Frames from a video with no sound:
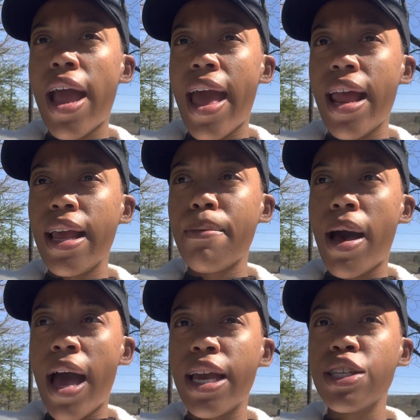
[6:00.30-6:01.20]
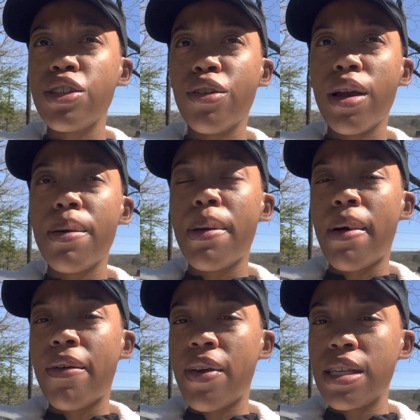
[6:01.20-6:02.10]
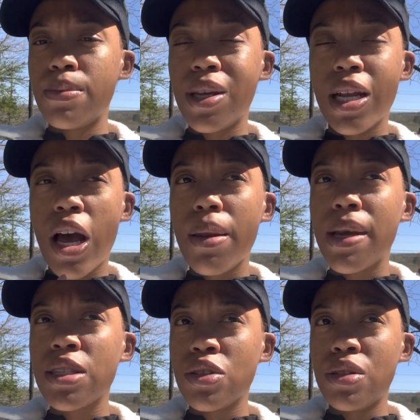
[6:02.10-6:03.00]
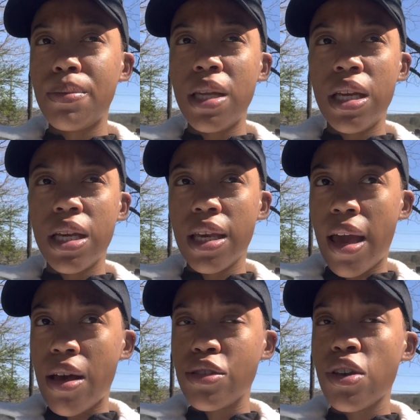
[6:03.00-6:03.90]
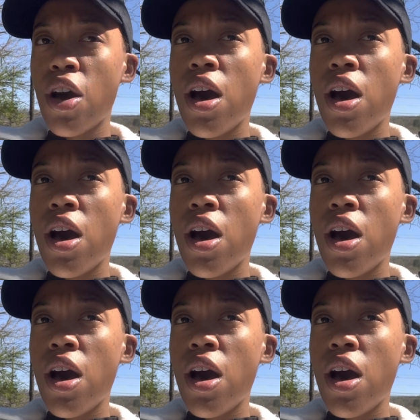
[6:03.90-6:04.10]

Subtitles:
adding my Instagram and my Facebook and all of my social media accounts